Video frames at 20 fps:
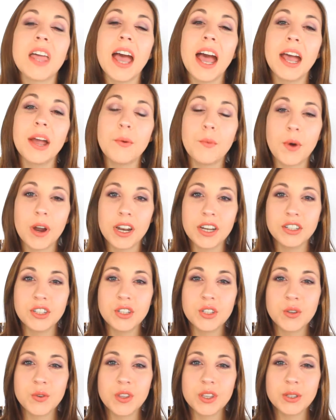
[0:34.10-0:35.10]
I wanted
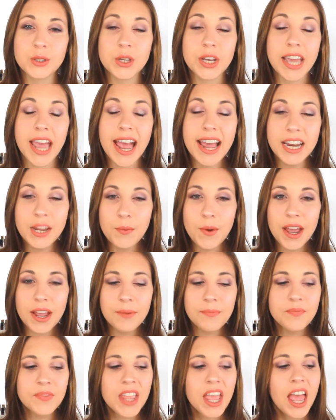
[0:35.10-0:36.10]
to do this look.
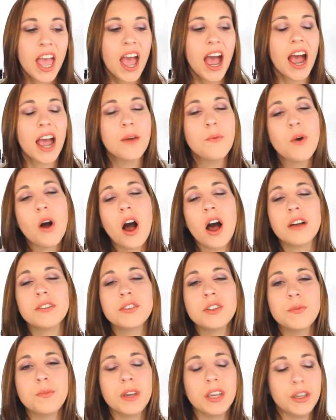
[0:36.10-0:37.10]
Anyway, I will
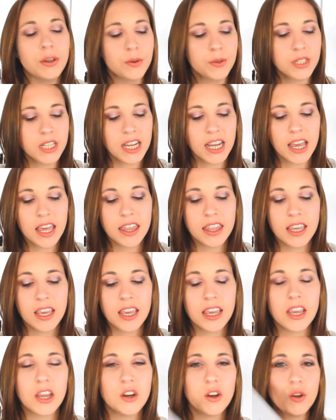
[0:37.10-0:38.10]
also be using
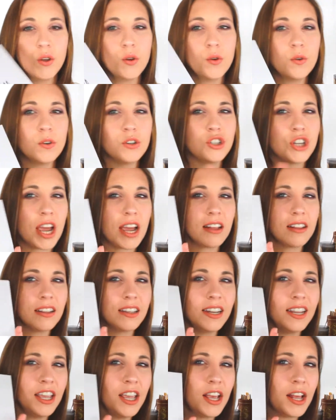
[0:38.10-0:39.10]
the new
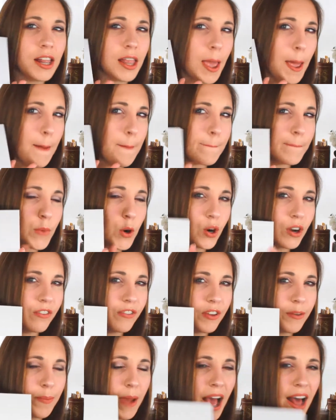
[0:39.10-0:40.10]
Jaclyn Hill and
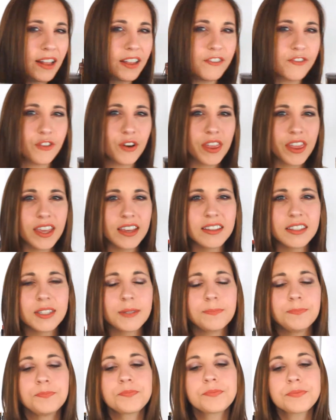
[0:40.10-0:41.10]
Morphe palette for
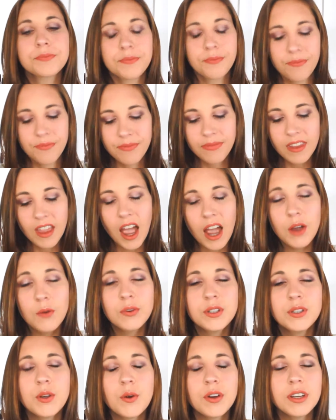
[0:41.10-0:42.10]
this. I
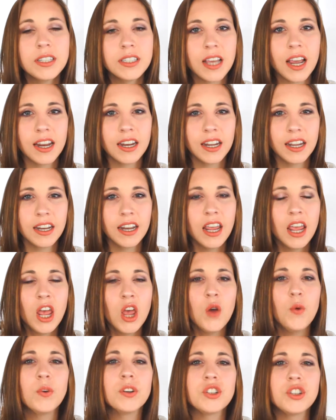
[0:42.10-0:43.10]
was so excited
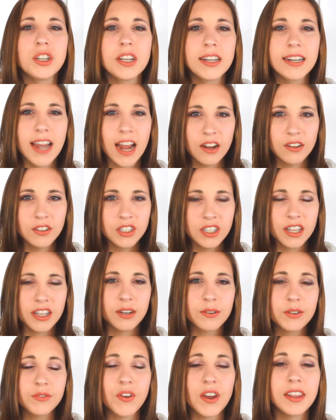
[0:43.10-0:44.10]
when she announced that
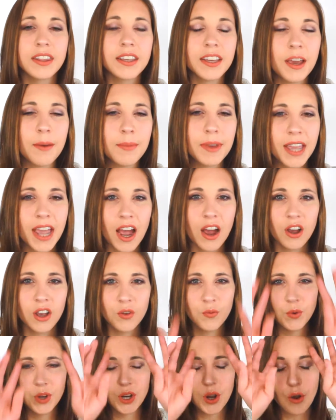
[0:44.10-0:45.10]
it was finally coming out
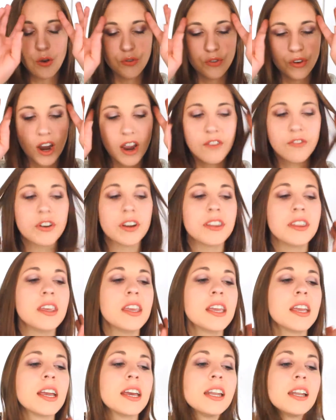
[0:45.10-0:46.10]
and went over
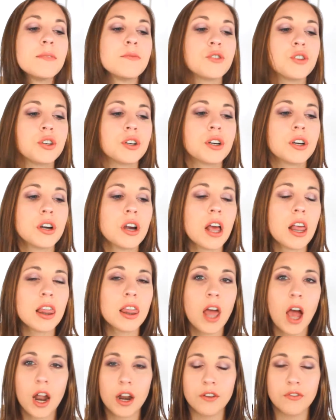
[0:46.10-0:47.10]
everything, and I'm sure a
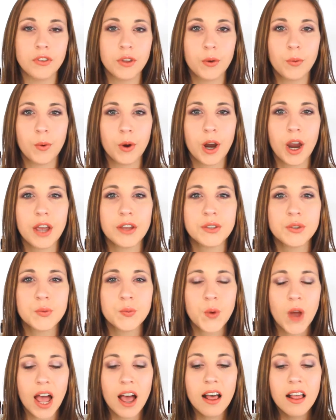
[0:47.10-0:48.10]
lot of you were as
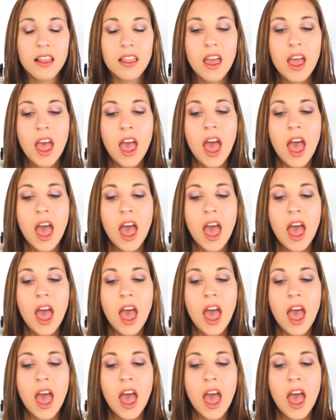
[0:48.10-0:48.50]
well.